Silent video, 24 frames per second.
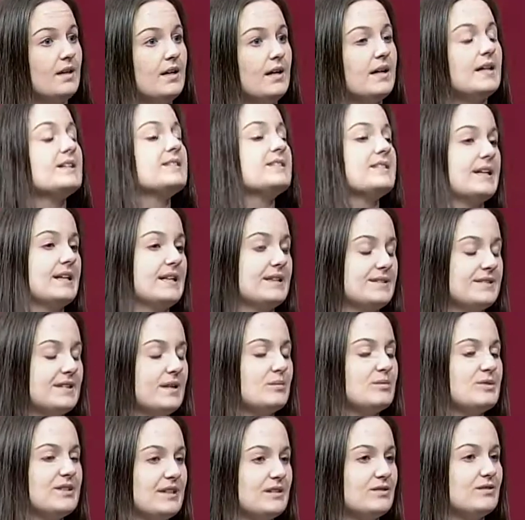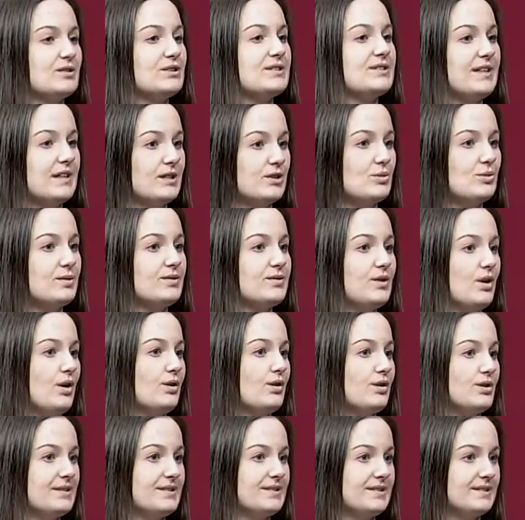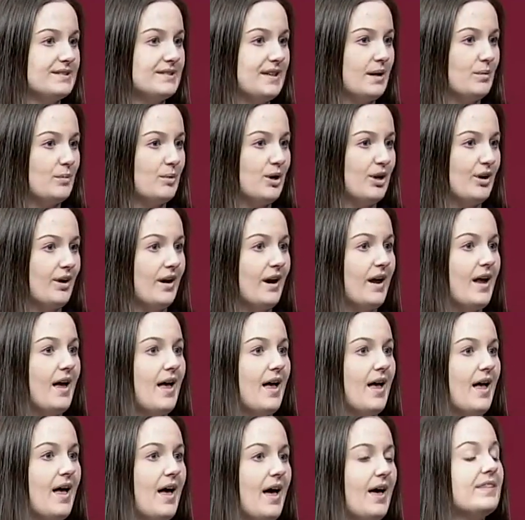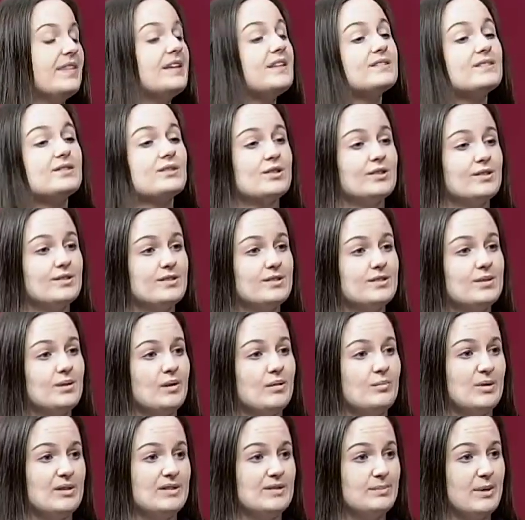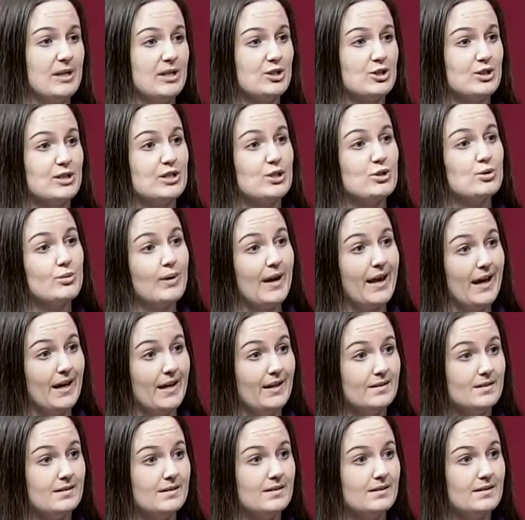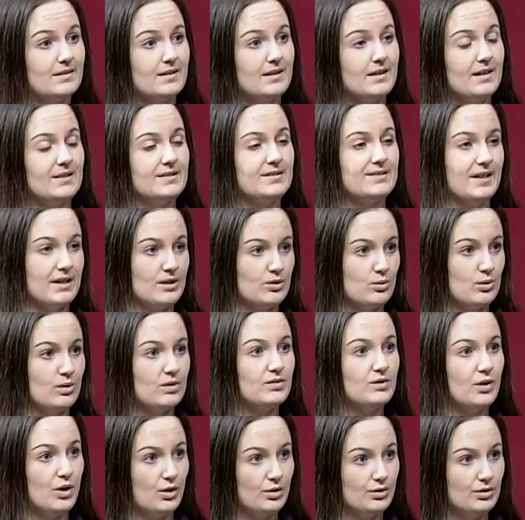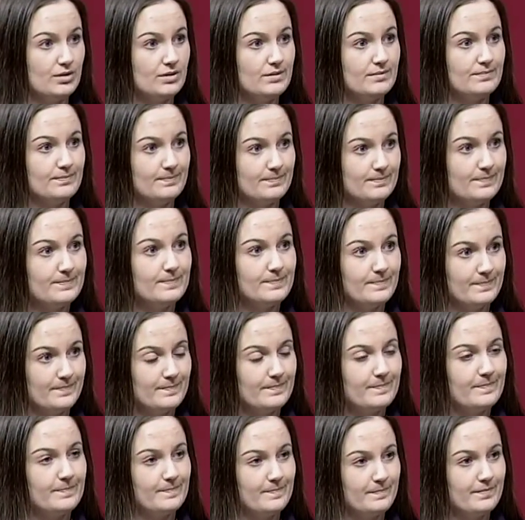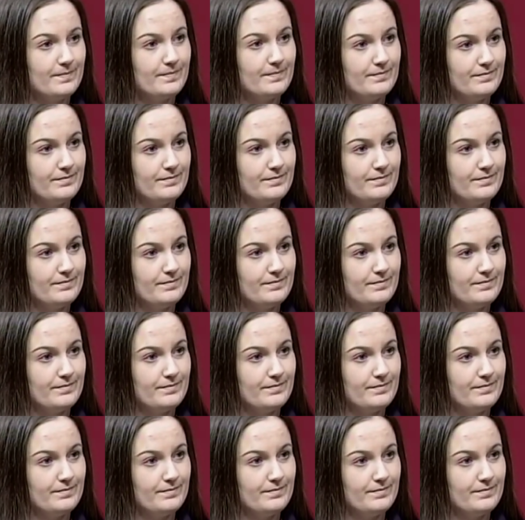And a SANE exam stands for Sexual Assault Nurse Examiner. And these are nurses who have been specially trained in sexual assault. Okay.